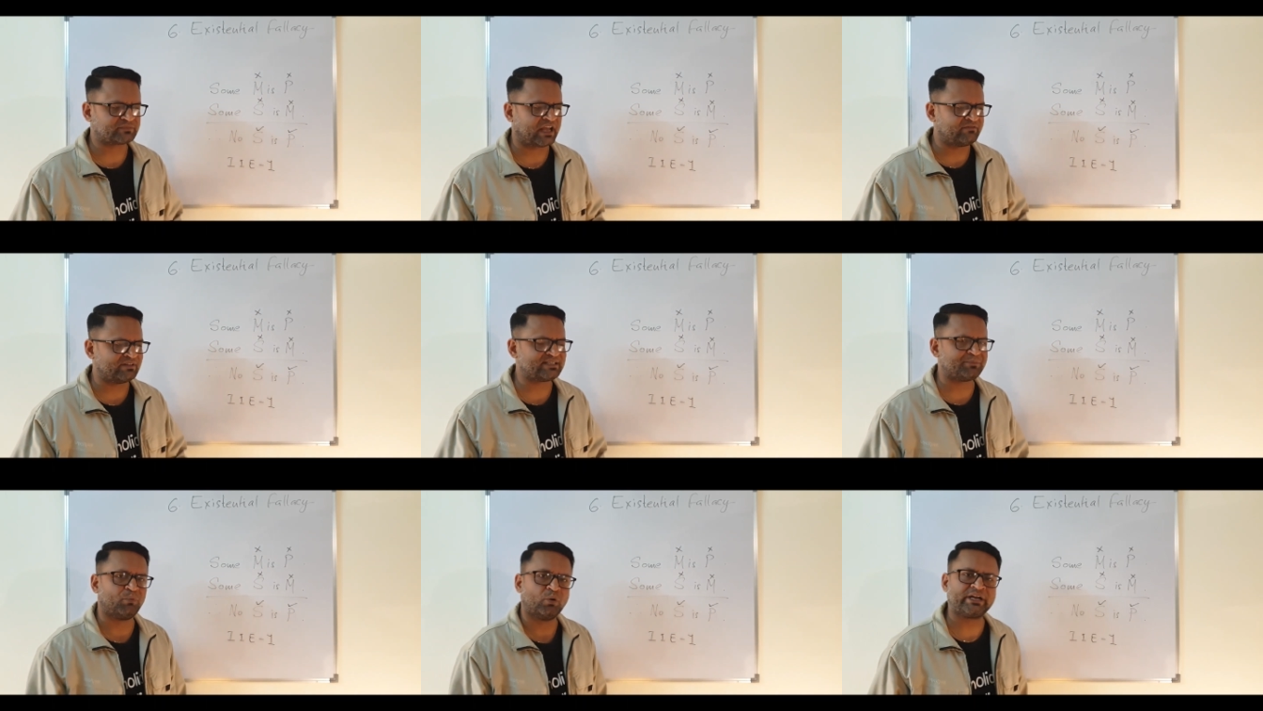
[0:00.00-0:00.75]
I will
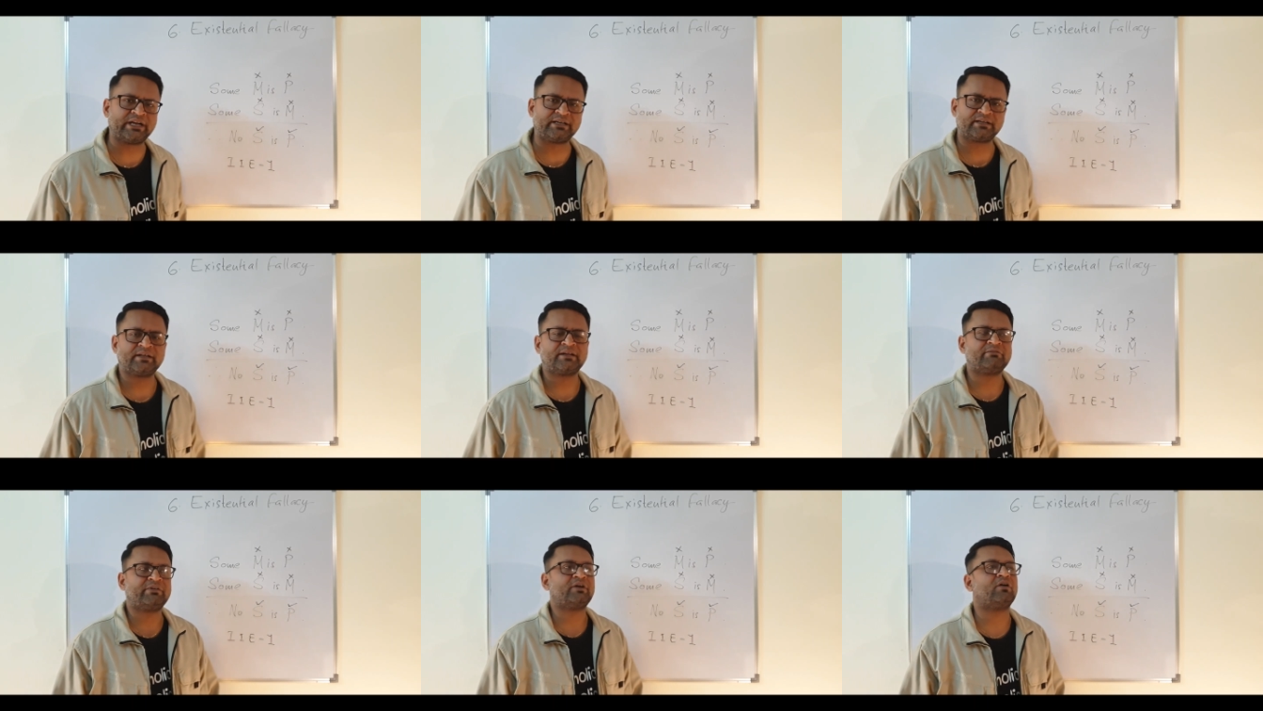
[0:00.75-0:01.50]
say, potent
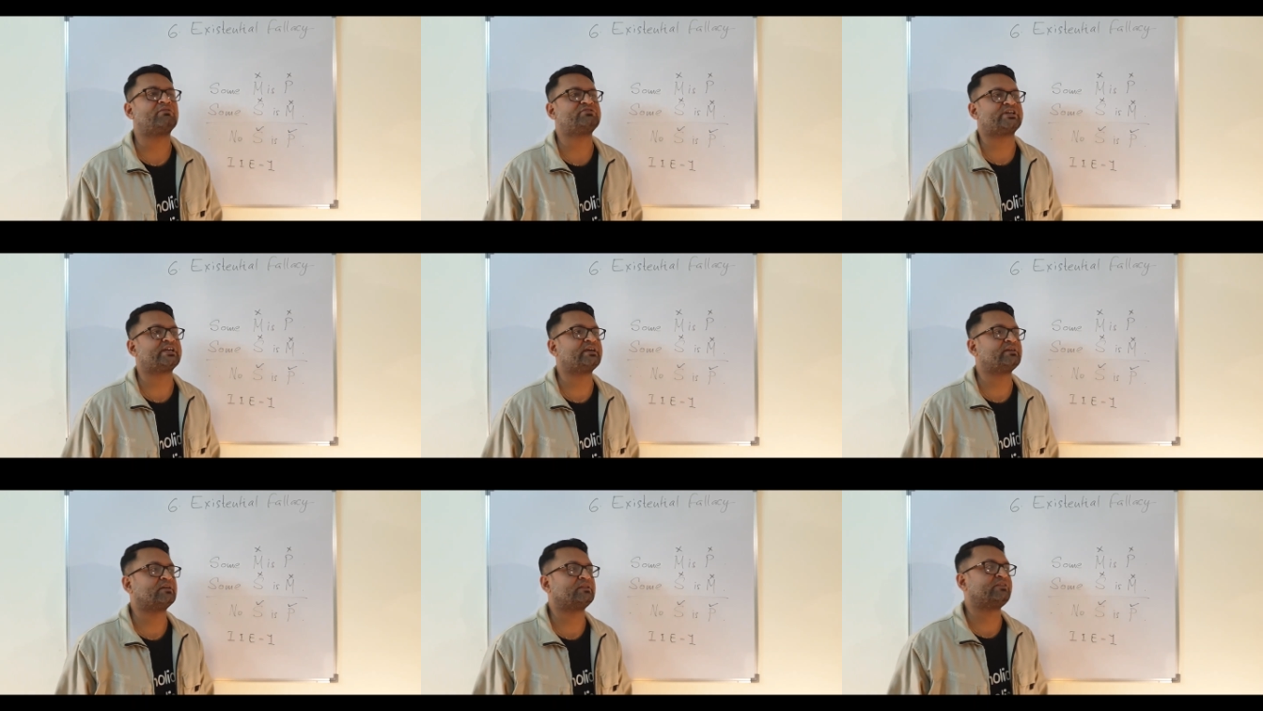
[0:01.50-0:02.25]
way of
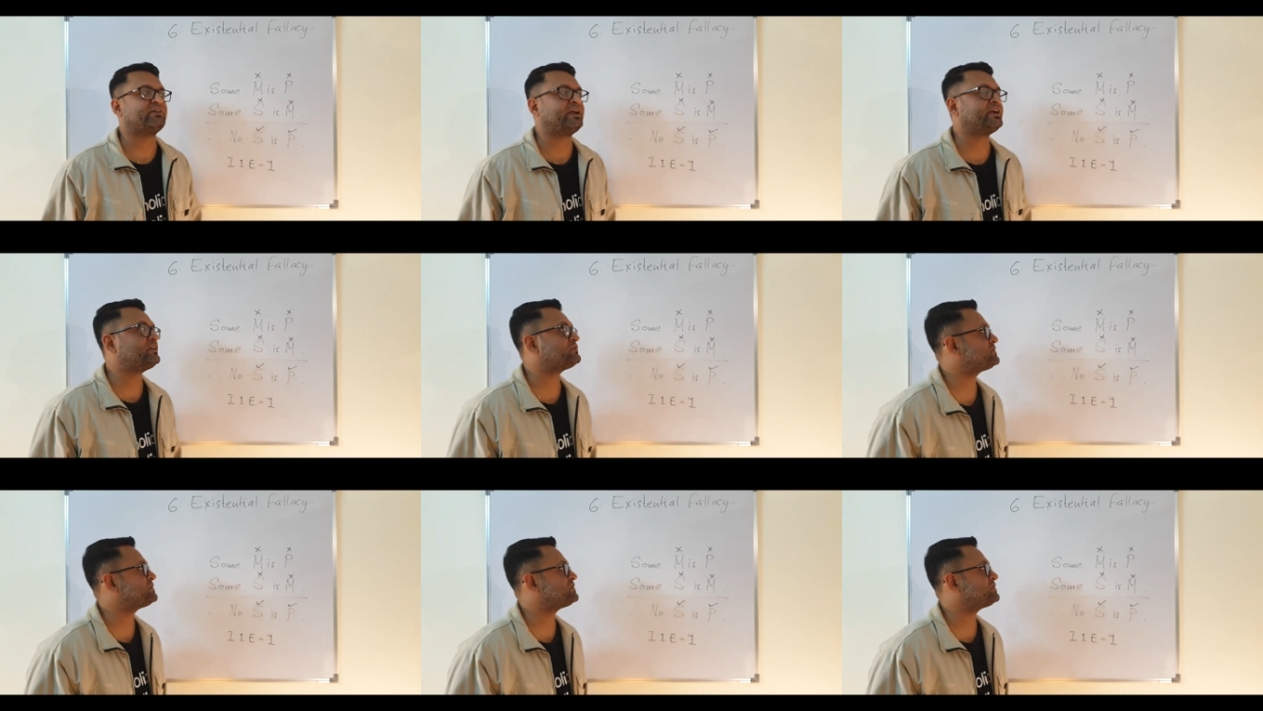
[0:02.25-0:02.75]
checking the validity of